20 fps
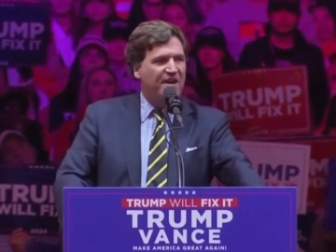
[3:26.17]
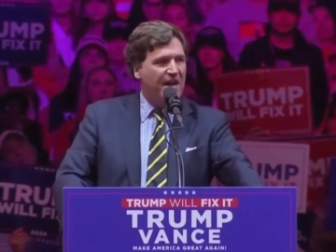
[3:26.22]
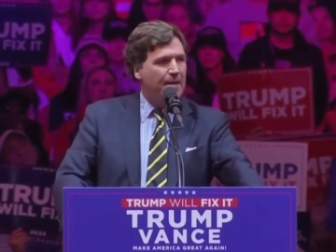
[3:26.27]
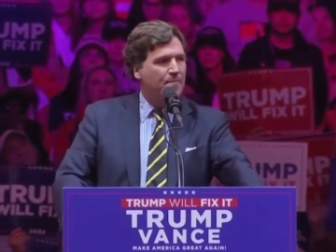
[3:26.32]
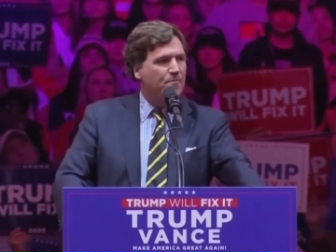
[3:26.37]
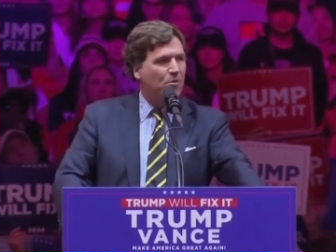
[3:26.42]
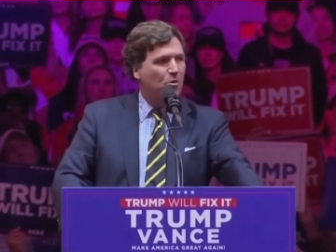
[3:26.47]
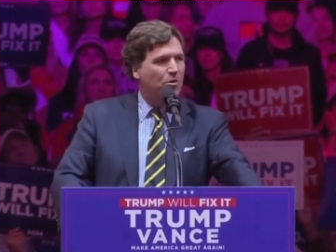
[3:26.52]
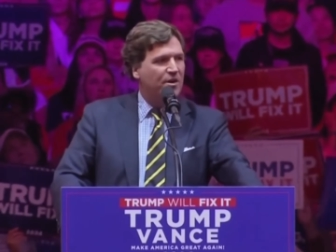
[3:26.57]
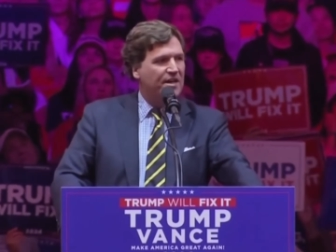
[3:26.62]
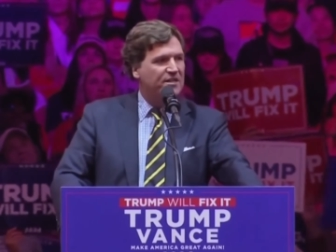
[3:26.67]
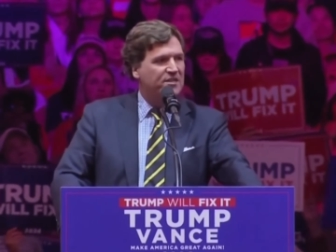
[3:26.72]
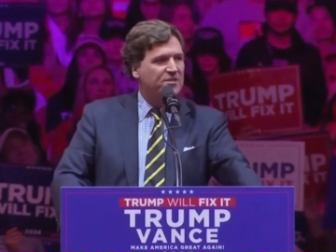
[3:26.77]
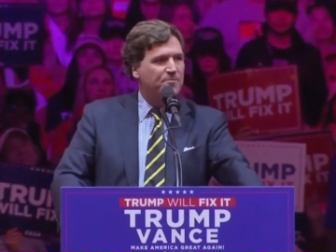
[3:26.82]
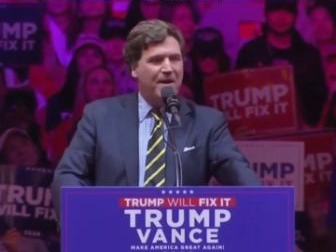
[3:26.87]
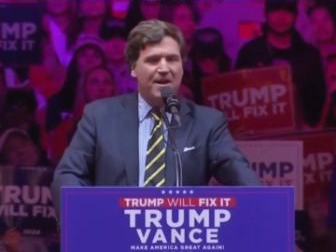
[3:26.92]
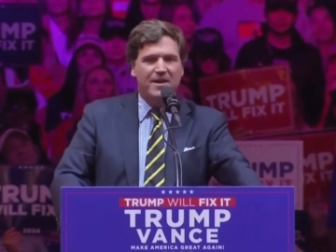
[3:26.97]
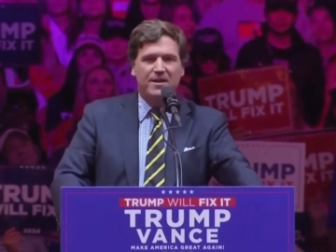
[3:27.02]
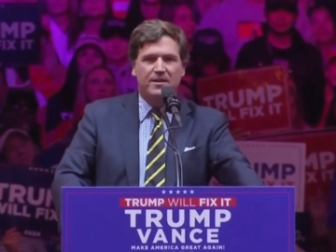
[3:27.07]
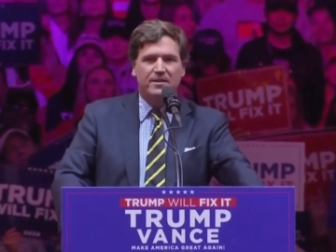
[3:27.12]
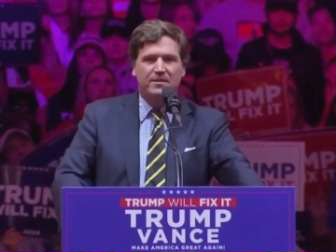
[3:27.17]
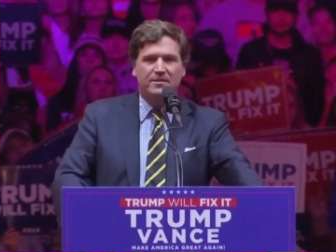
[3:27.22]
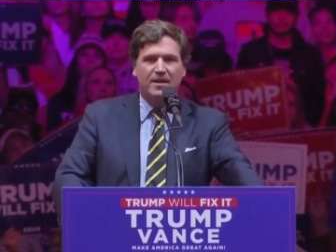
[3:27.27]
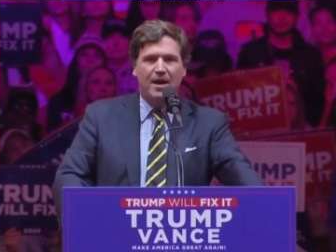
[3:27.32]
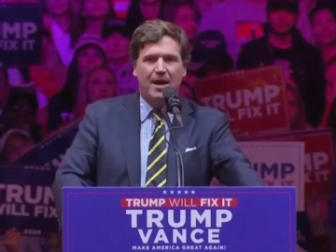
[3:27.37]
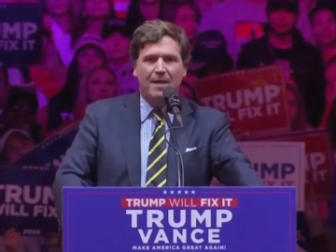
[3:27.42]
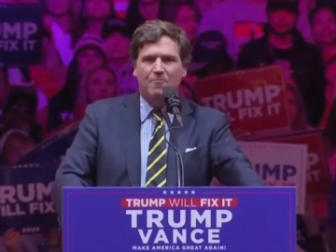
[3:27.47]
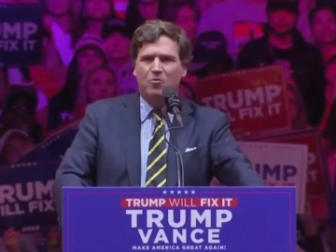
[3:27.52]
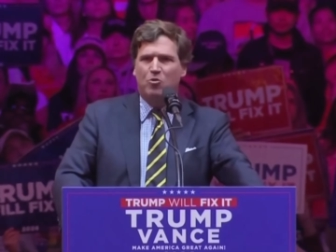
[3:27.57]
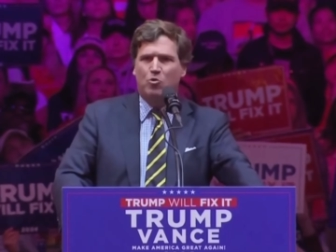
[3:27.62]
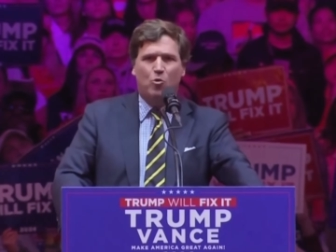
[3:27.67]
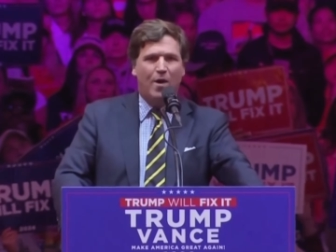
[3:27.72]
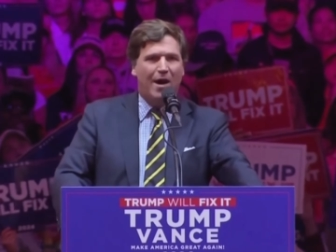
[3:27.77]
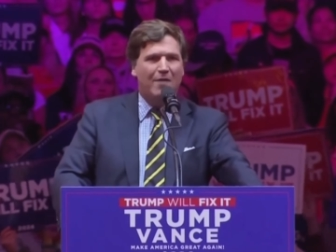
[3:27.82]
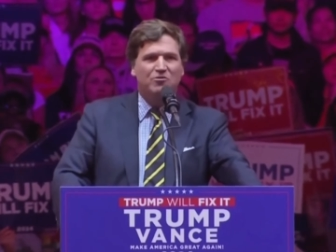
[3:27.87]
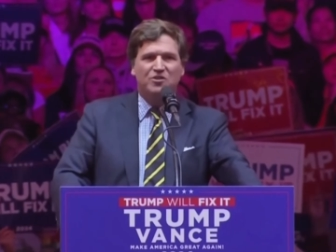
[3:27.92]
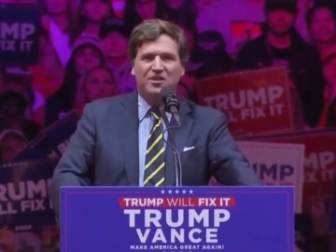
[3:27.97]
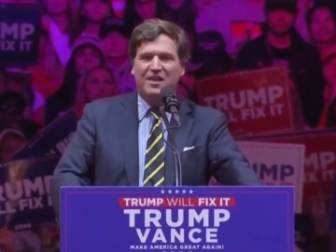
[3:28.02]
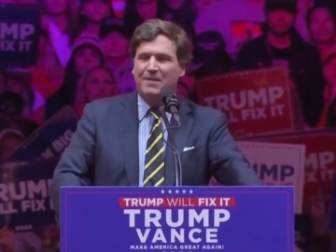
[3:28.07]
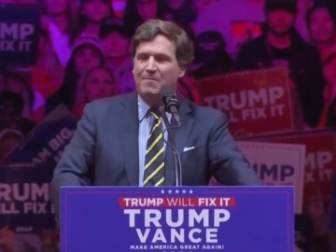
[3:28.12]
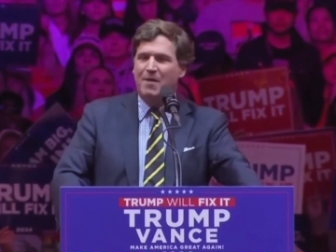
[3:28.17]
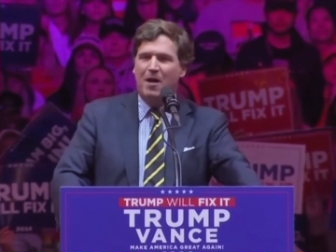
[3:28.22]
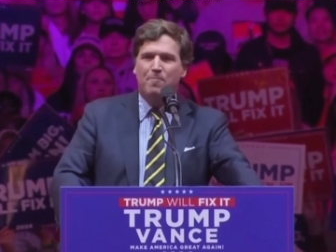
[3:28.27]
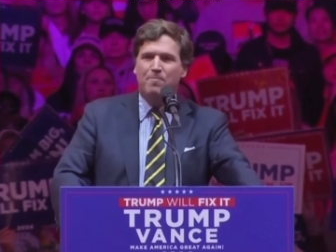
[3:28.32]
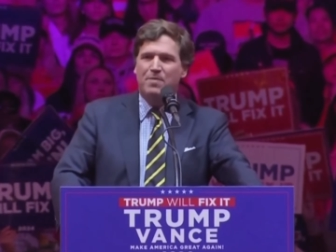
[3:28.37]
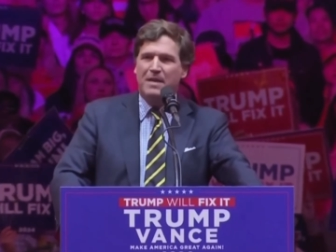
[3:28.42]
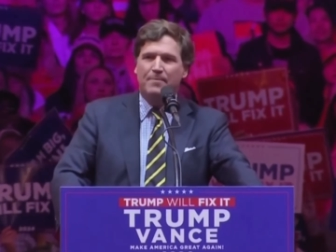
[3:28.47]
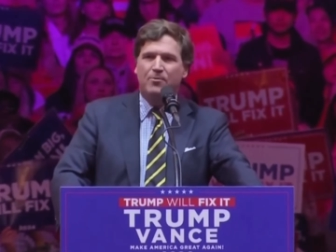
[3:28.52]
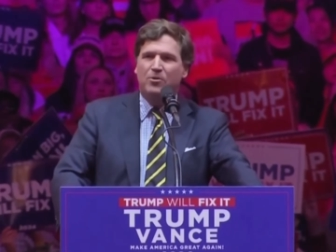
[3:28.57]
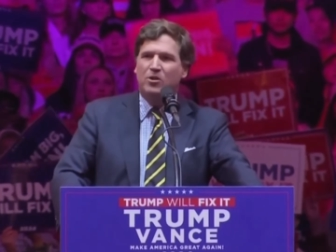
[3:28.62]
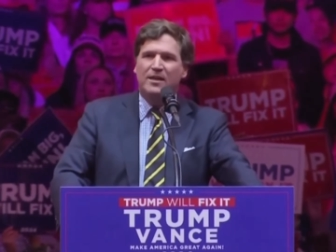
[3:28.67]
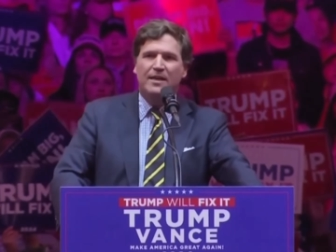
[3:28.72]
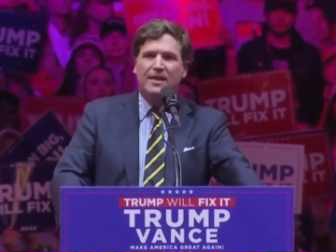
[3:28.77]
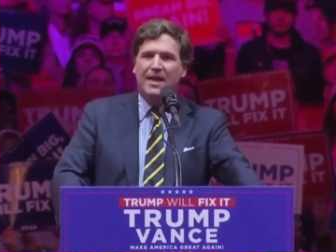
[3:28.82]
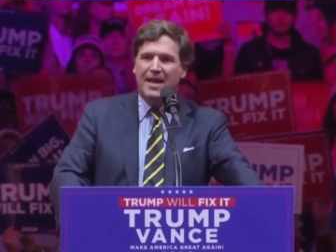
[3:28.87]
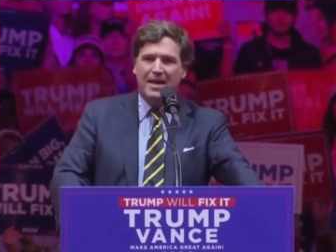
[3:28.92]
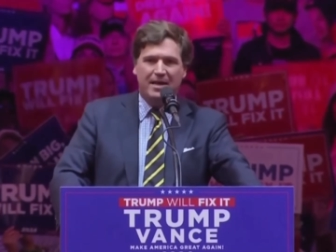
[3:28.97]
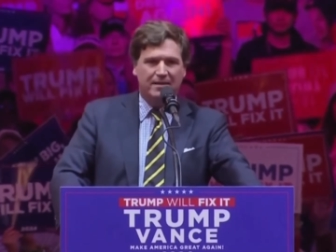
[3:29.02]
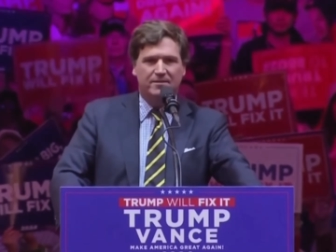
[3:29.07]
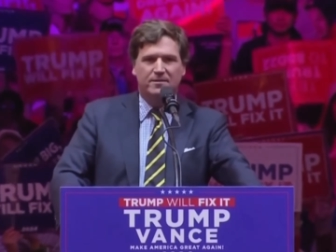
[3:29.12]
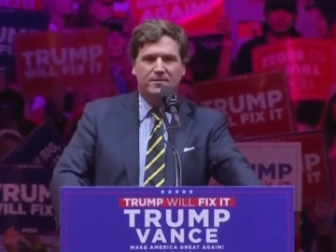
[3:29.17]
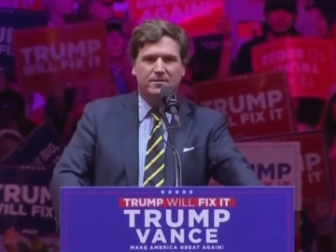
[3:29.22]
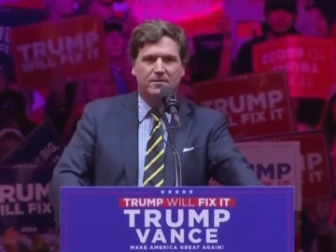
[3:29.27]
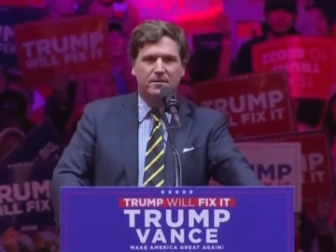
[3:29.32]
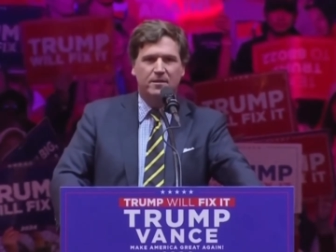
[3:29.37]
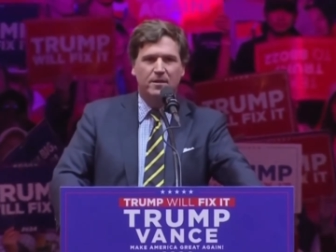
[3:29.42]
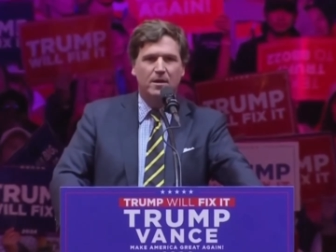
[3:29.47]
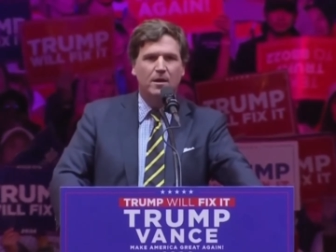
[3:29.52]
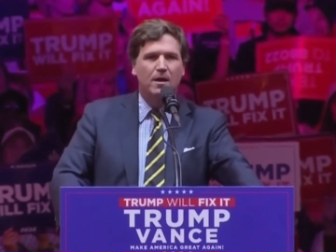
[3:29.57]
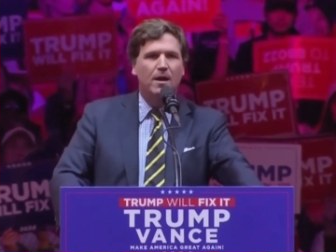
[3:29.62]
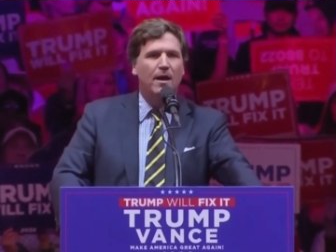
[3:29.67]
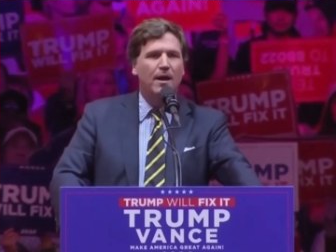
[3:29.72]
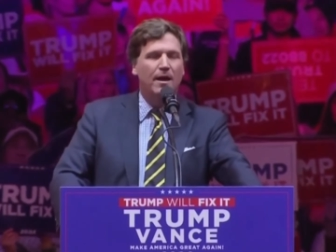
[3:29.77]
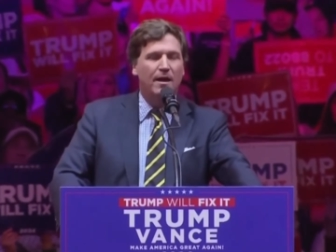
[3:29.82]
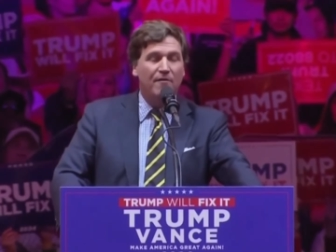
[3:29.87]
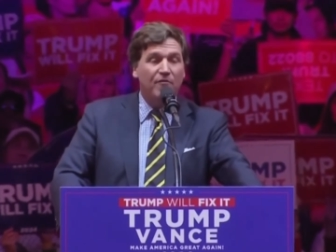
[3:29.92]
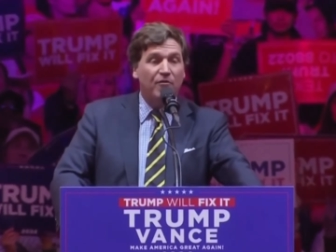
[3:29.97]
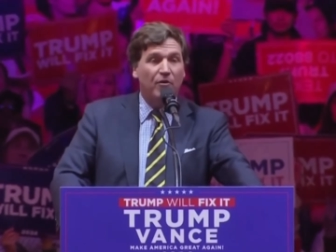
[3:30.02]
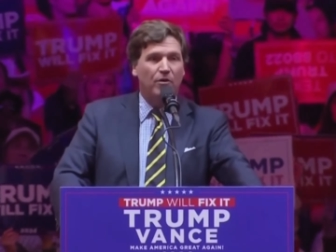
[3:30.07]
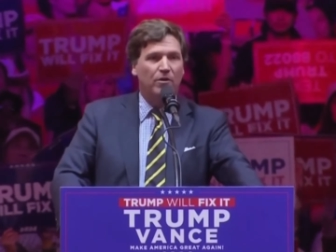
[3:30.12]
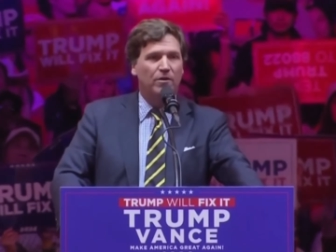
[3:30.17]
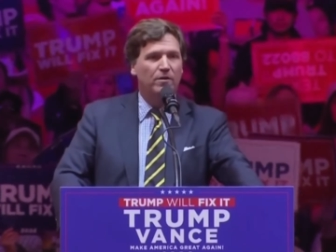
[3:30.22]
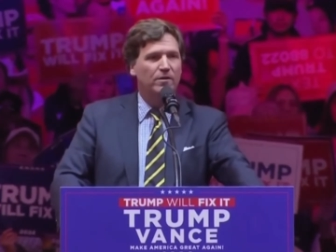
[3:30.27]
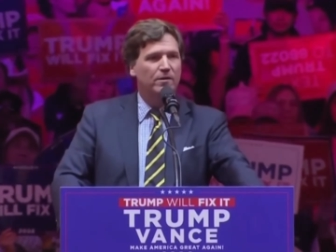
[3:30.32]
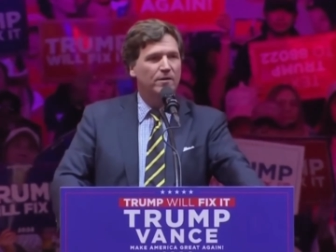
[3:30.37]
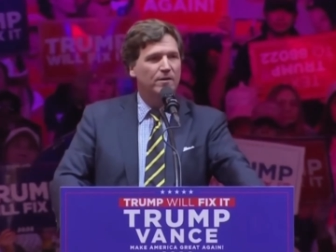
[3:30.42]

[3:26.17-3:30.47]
camera where he's spending his time grousing about people he hates. Ever.